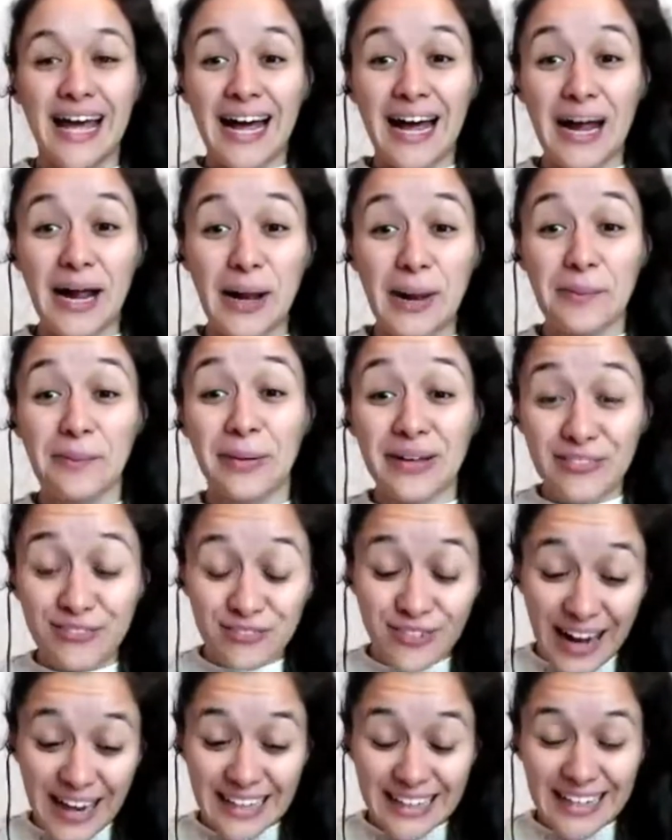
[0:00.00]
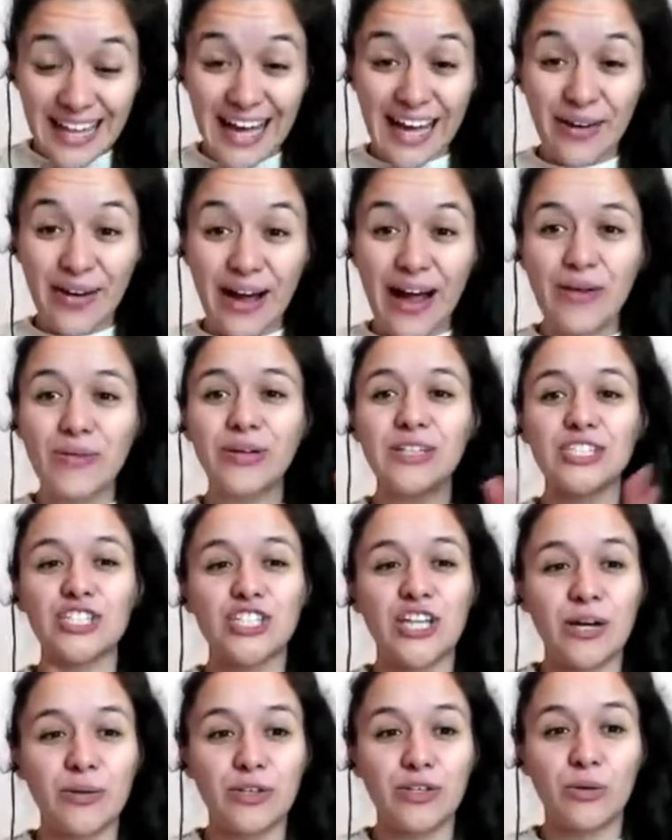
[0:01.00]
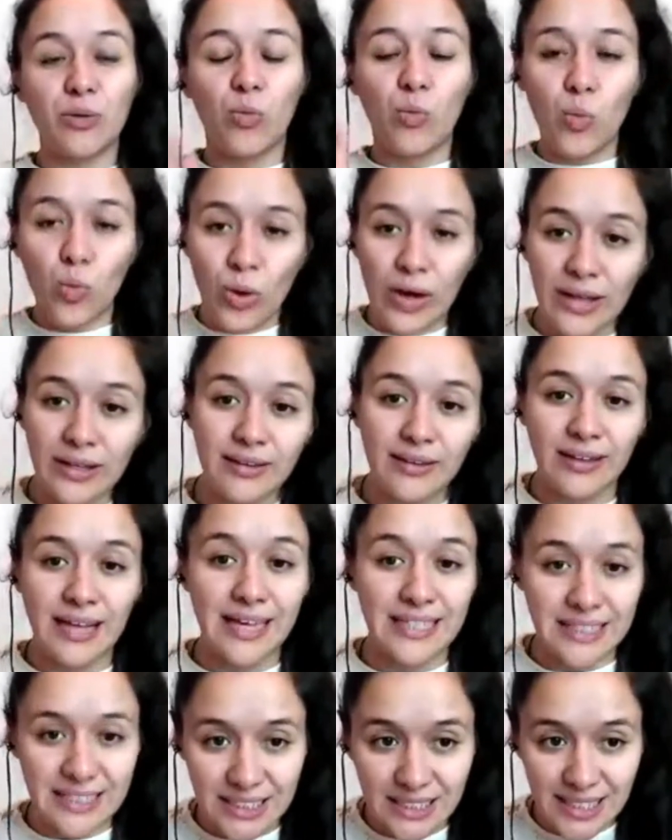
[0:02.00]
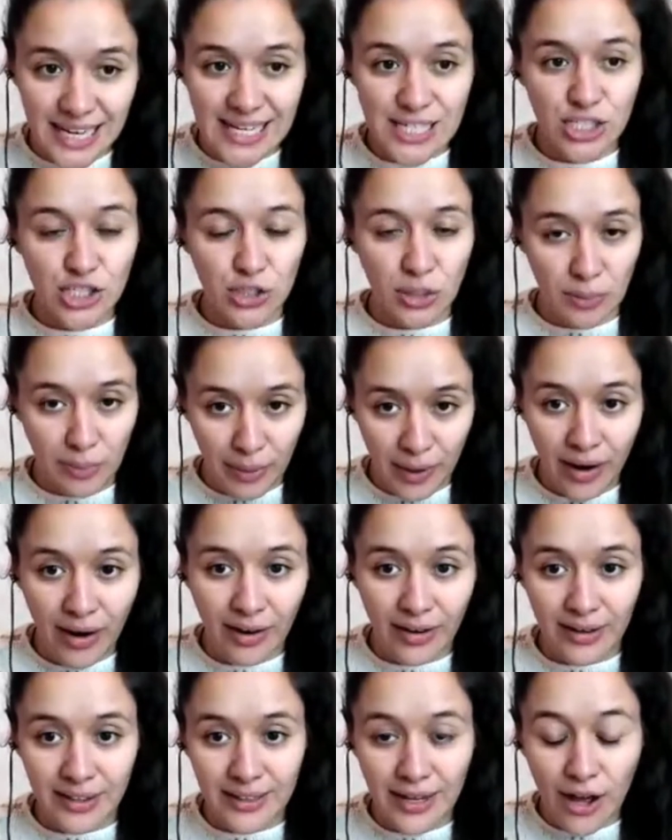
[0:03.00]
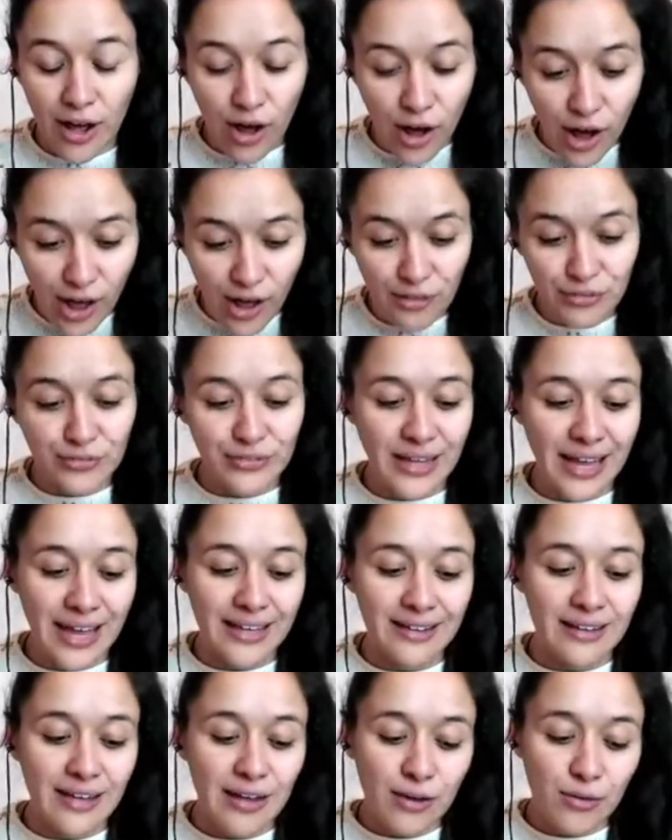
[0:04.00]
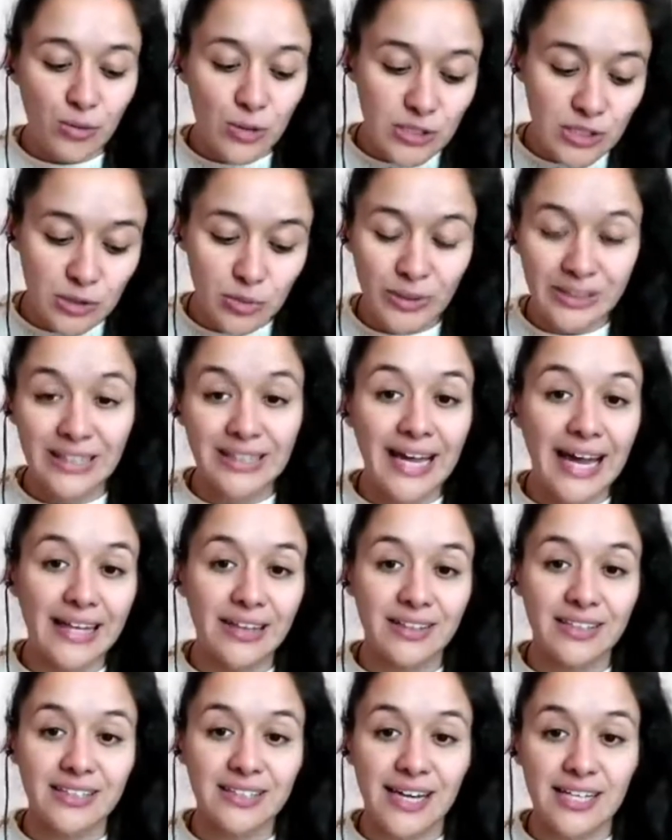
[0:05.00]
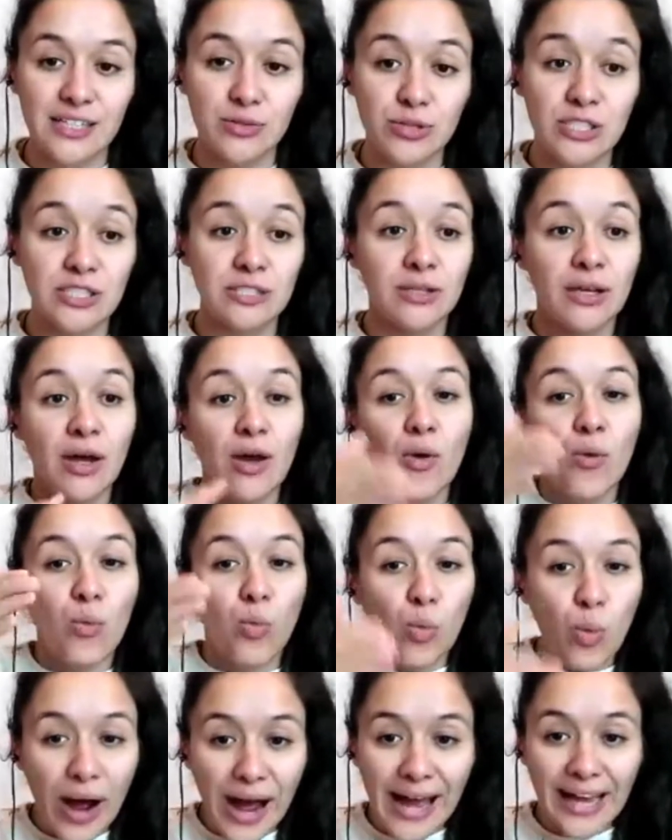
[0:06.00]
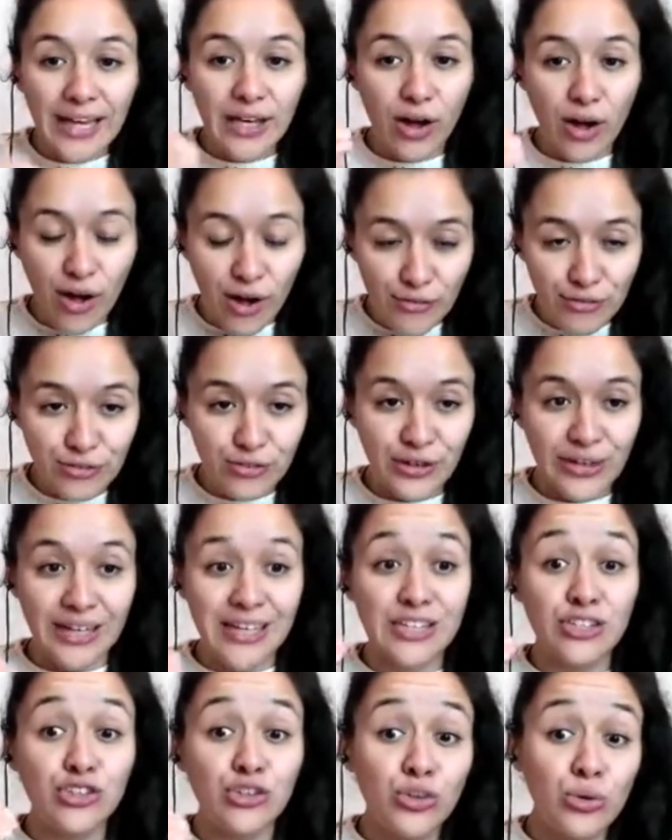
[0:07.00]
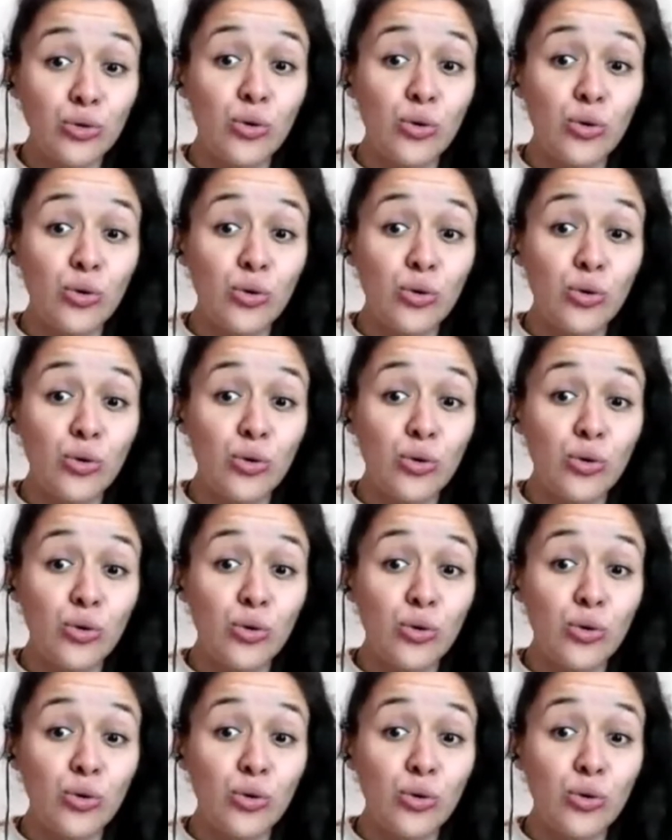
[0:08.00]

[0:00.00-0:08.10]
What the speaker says: But right now, I want to share with you one essential part of that, which is what the title says, which is why offering a new